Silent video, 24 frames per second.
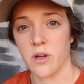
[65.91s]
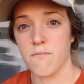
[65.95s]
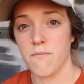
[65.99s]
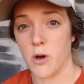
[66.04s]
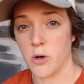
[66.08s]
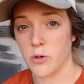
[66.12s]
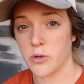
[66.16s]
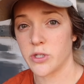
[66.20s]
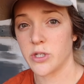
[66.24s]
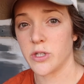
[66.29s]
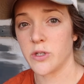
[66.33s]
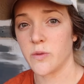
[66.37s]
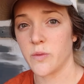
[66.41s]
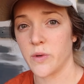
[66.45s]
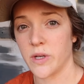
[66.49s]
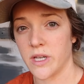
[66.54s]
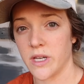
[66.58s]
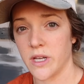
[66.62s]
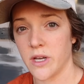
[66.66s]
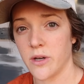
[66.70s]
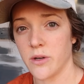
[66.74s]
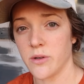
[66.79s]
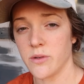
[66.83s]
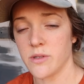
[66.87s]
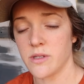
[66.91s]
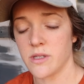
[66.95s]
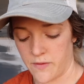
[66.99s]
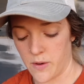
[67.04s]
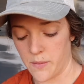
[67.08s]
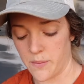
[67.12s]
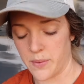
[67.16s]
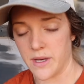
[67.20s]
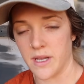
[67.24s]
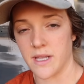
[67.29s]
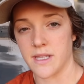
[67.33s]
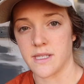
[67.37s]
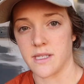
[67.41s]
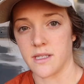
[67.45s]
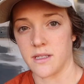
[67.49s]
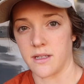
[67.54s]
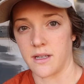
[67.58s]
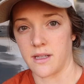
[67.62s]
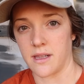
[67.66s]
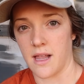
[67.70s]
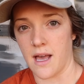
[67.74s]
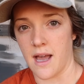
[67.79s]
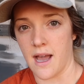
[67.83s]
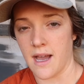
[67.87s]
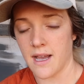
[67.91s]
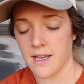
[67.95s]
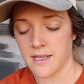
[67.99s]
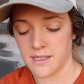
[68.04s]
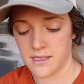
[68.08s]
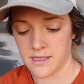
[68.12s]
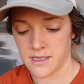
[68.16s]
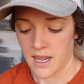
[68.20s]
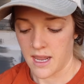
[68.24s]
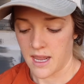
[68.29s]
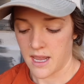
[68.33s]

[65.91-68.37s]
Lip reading: motion windows from Peninsula Glass,